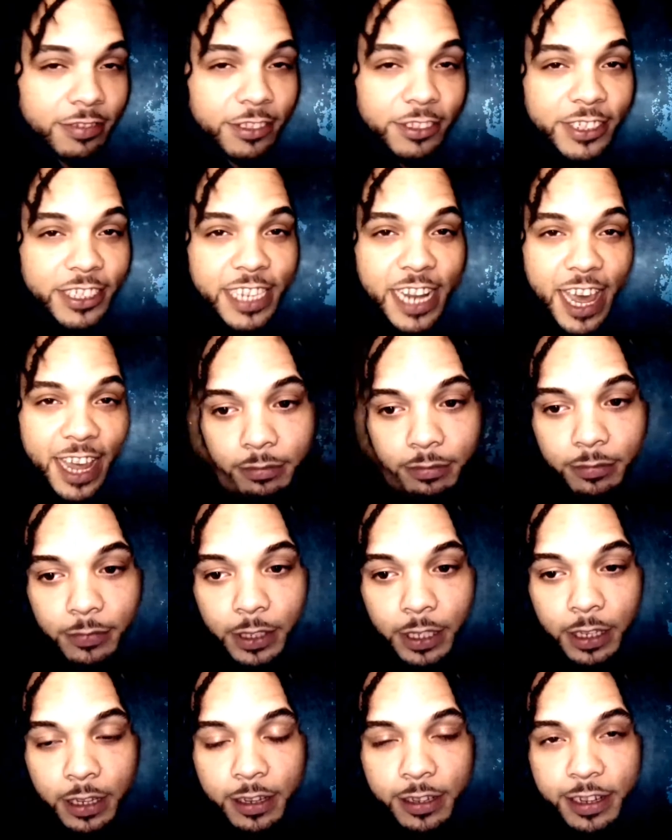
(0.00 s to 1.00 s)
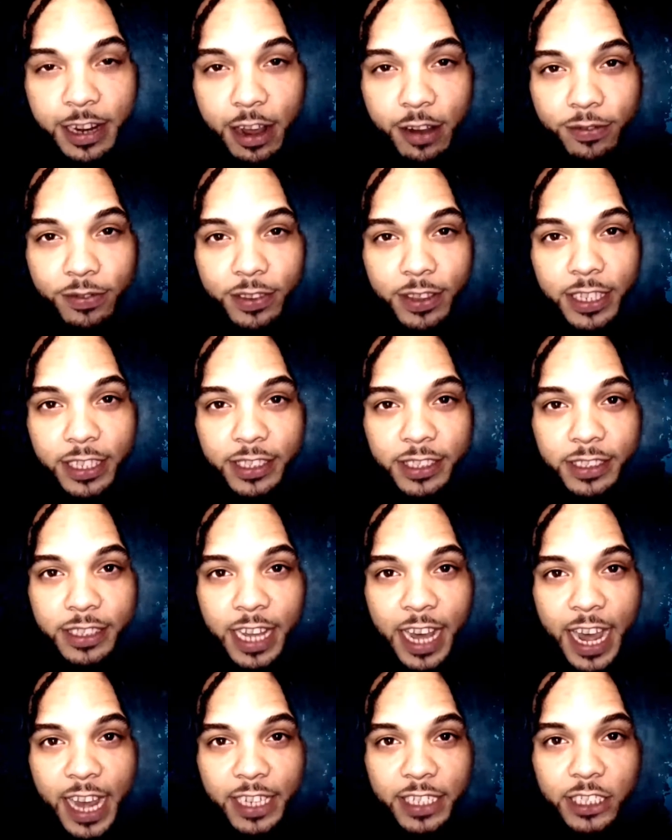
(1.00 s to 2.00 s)
No, it's not. Now for this
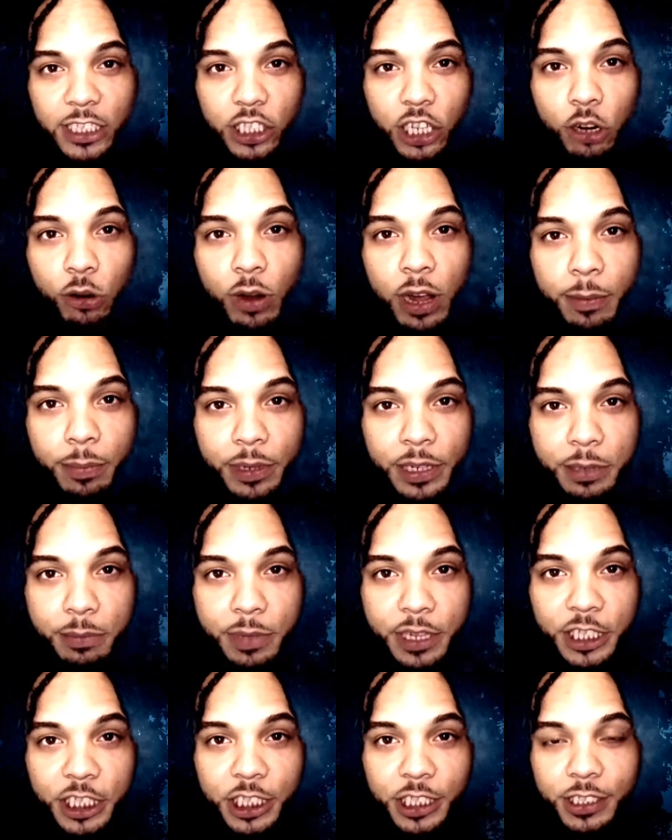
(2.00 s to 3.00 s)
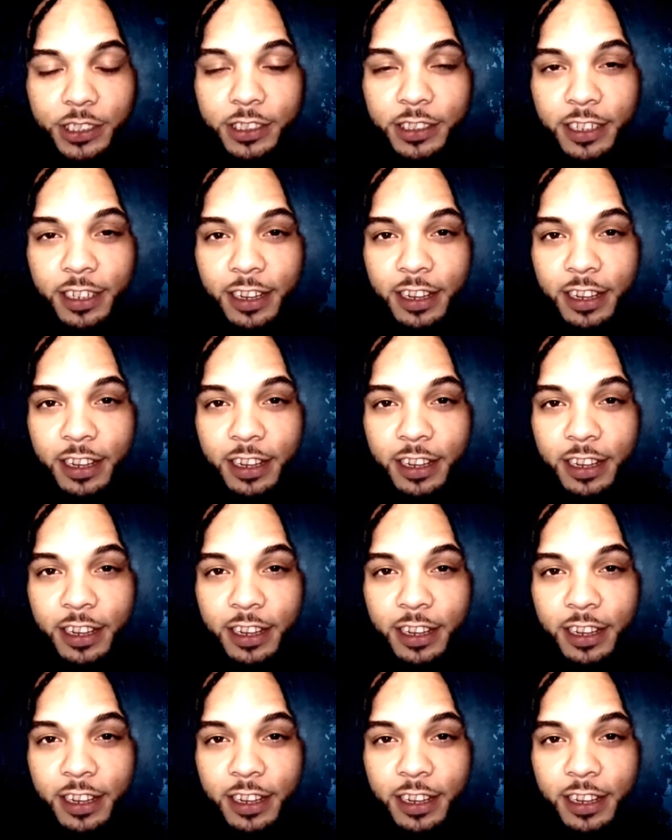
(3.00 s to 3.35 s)
dot to go up a dimension,